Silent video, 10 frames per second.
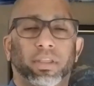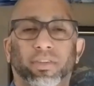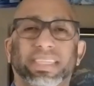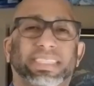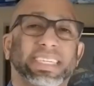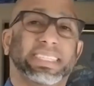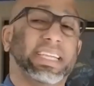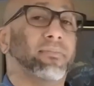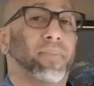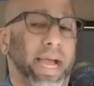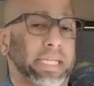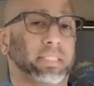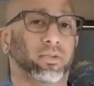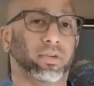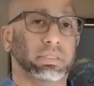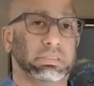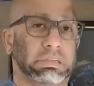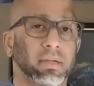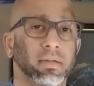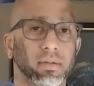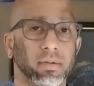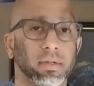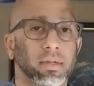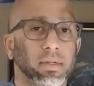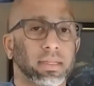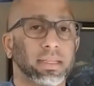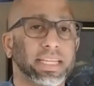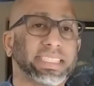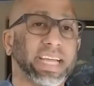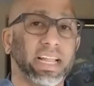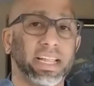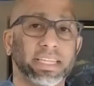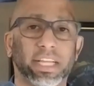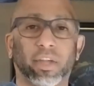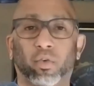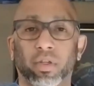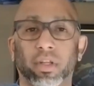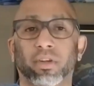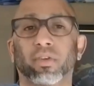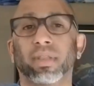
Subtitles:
their existing passwords. This highlights a critical